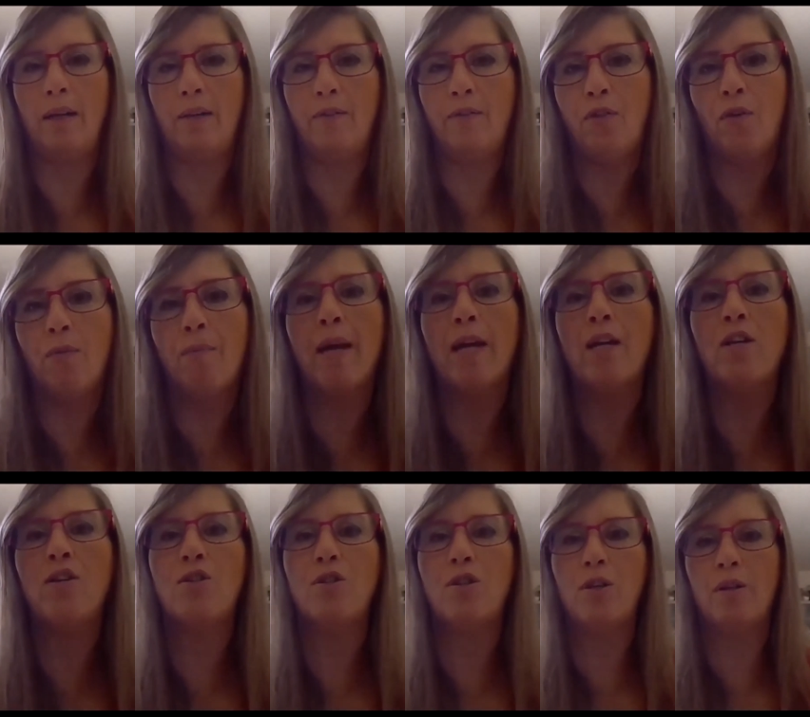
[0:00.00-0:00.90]

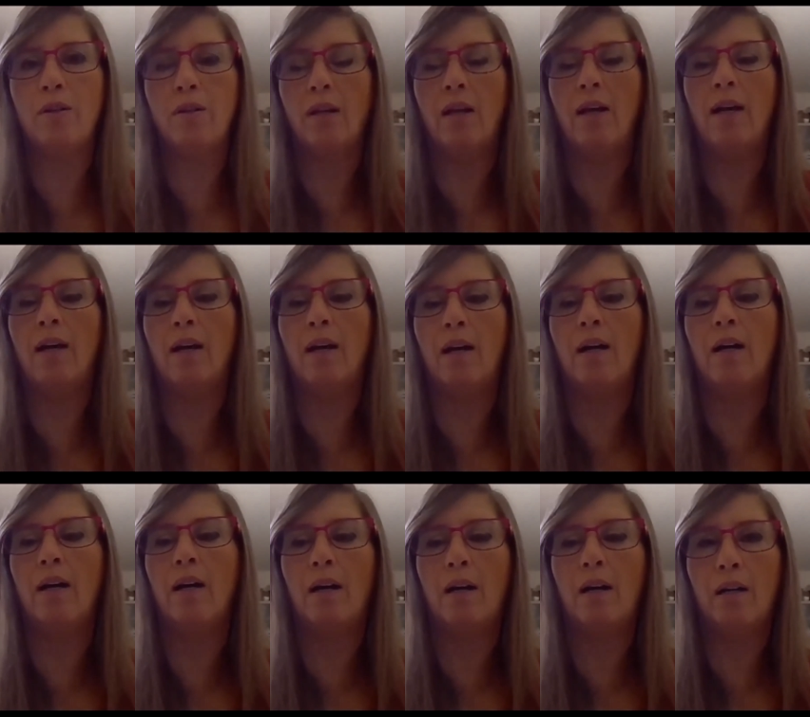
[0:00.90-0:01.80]
information
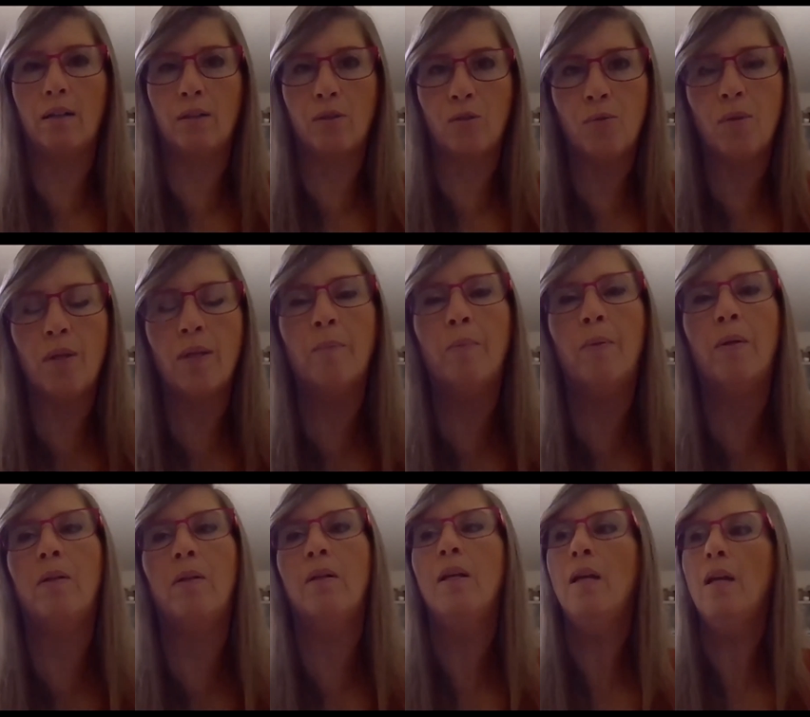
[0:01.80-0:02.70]

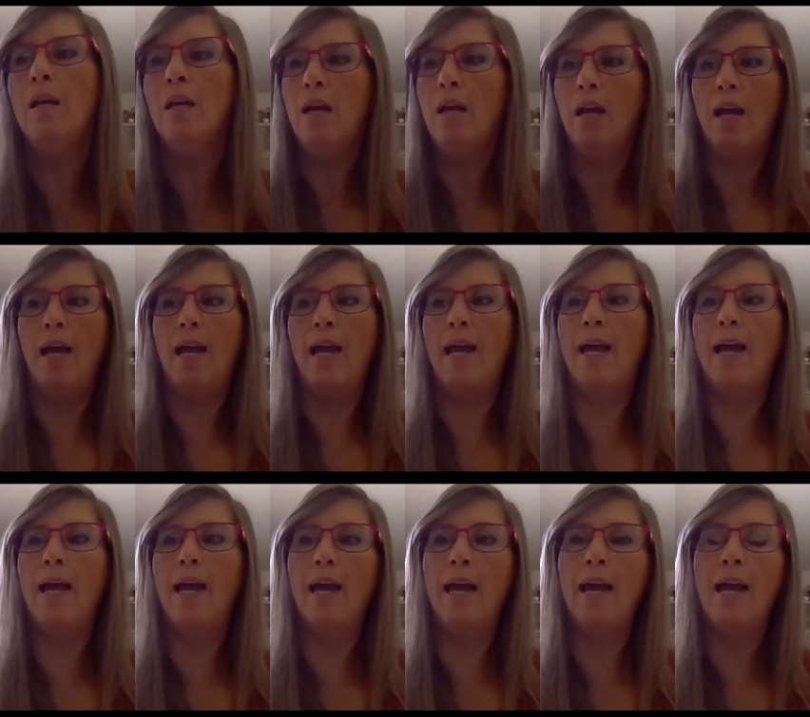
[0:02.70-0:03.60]
credible.
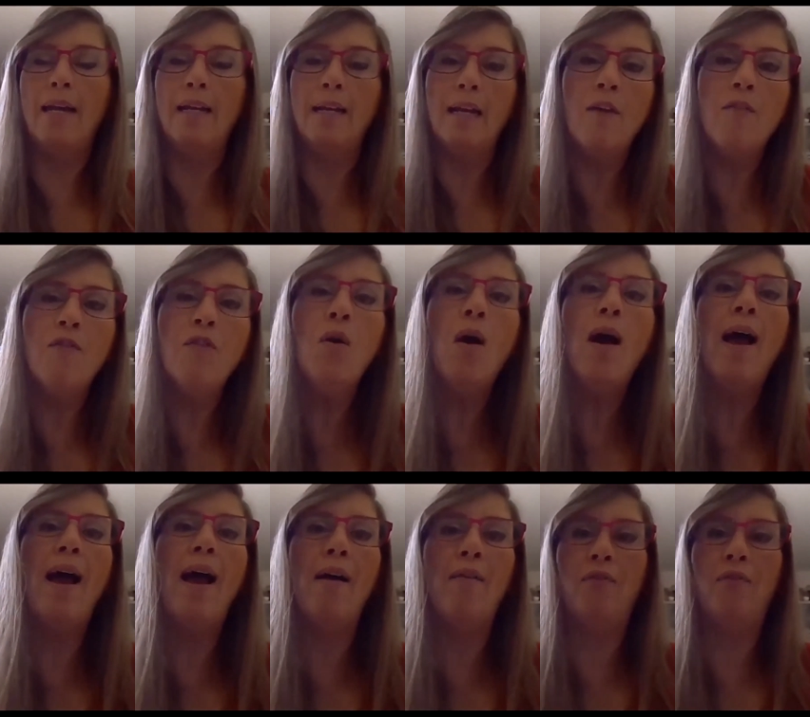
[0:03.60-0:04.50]
And if you
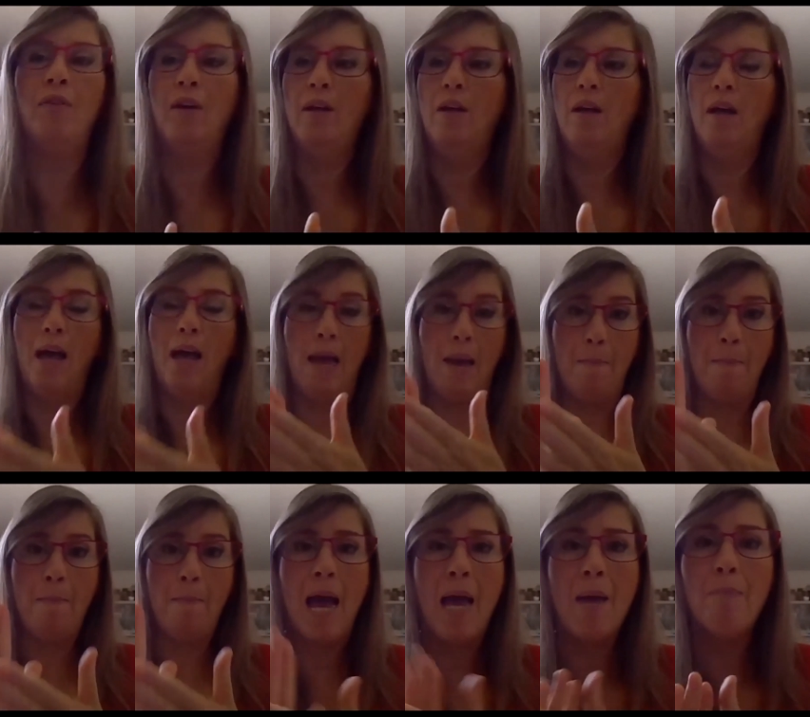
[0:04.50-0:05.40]
have
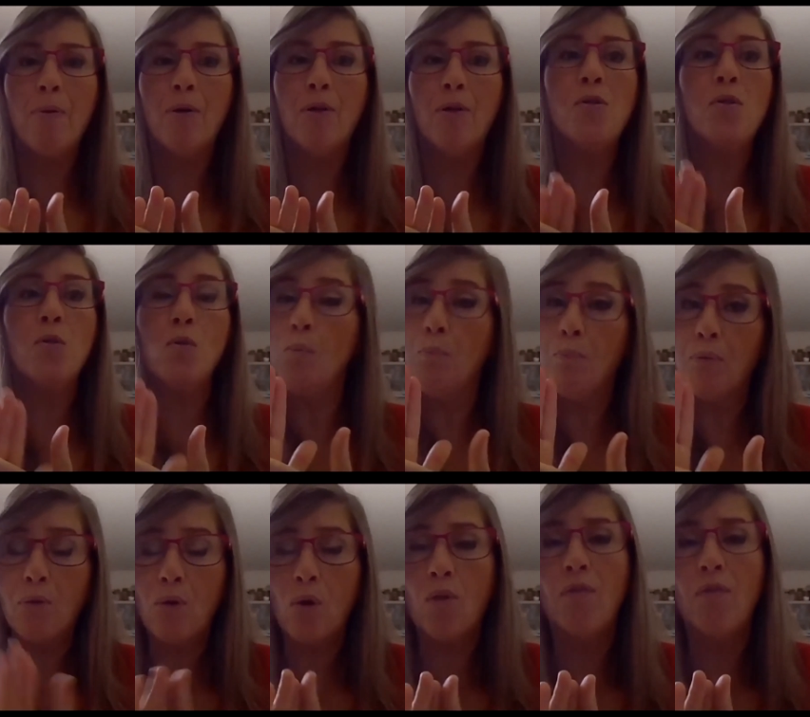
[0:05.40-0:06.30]
papers to
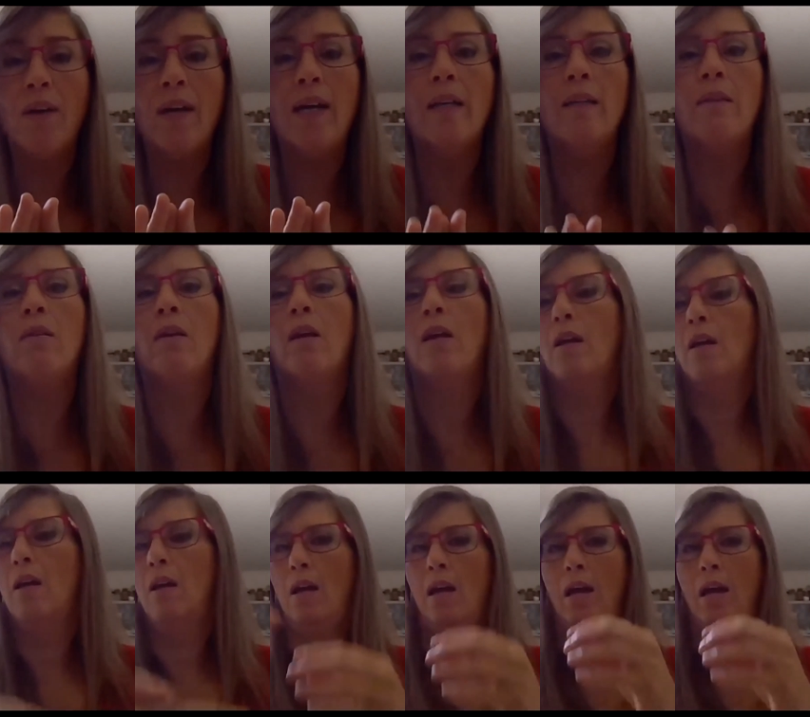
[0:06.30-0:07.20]
prove it,
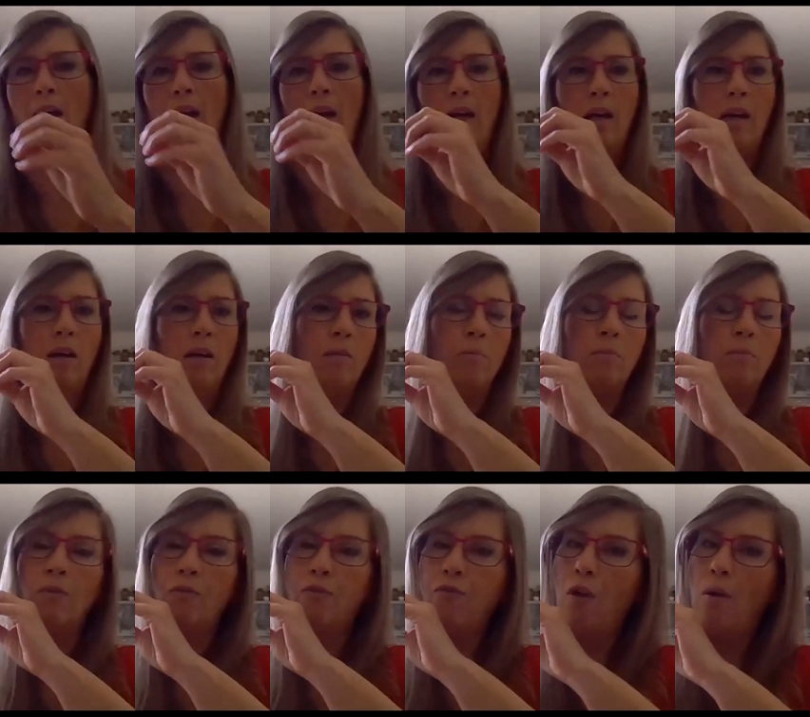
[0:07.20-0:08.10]

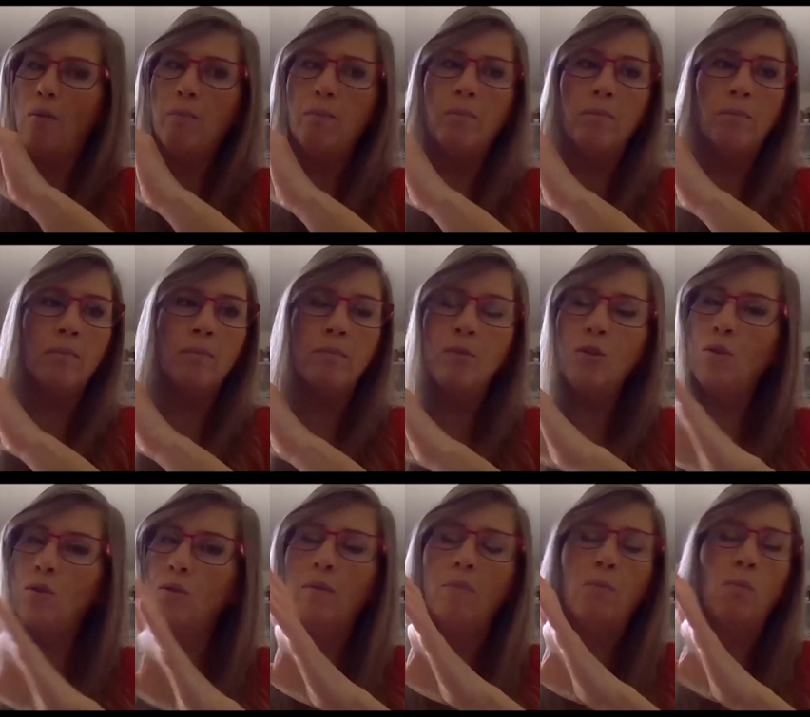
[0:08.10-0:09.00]
from
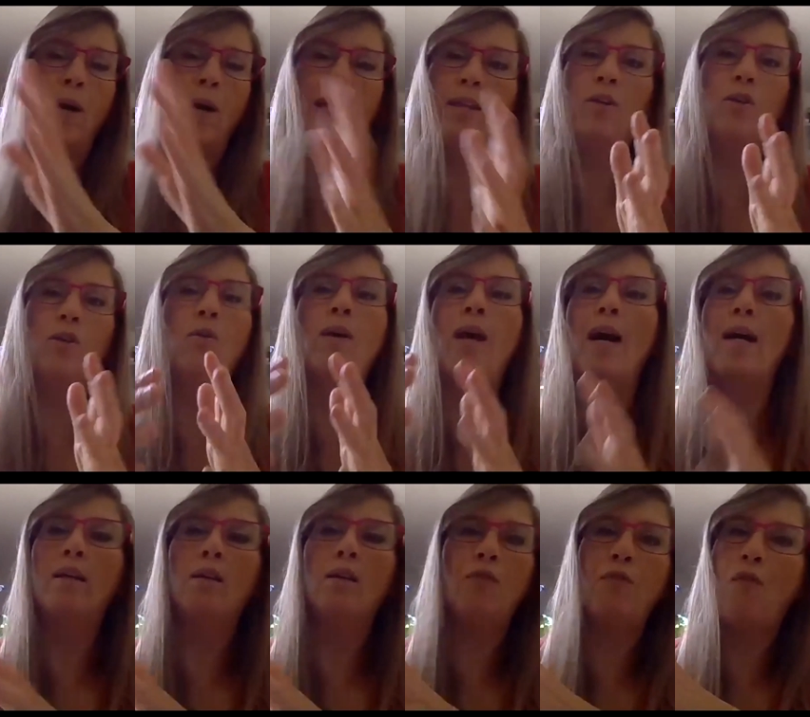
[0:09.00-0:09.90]
whether you
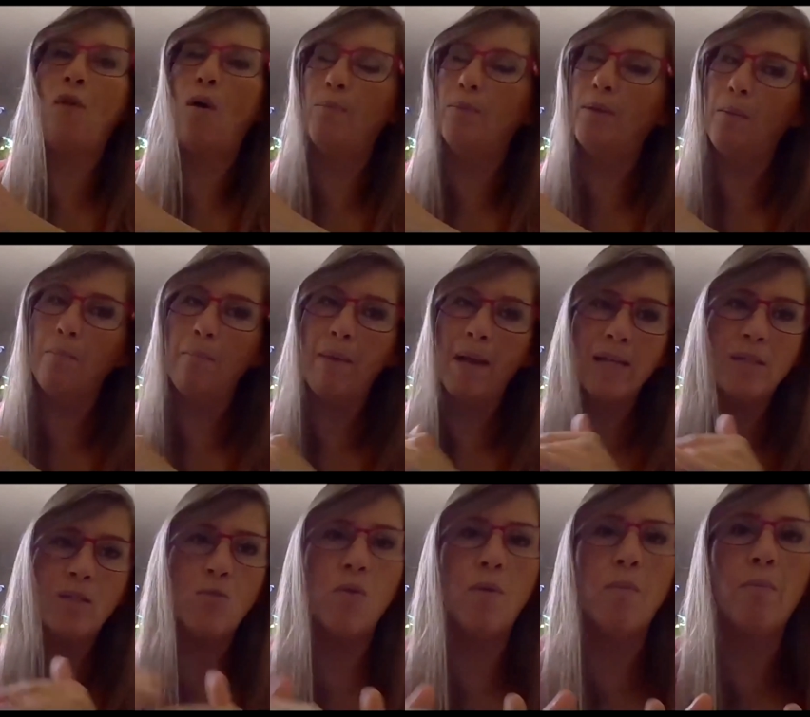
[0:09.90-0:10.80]
got it from the
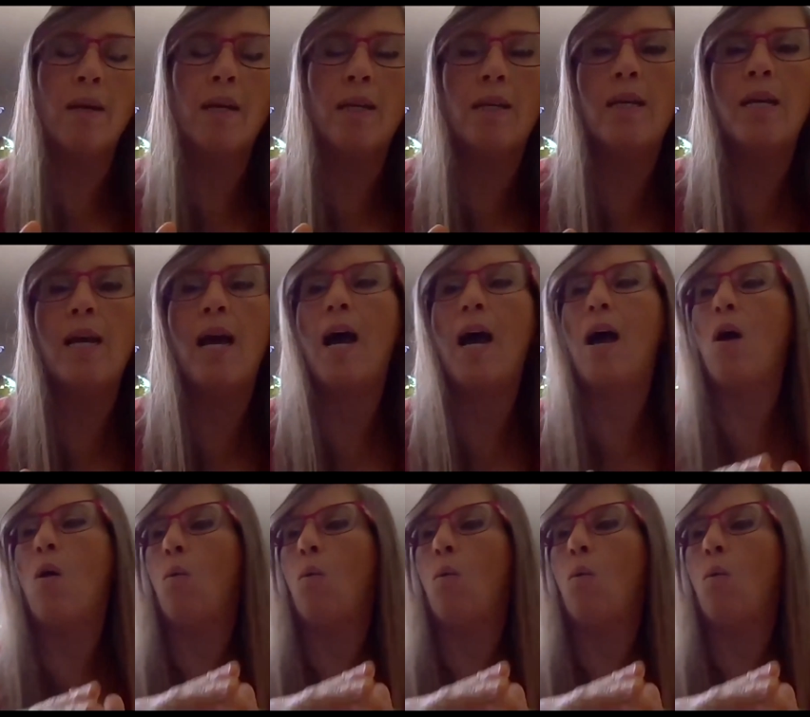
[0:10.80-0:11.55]
mainstream media,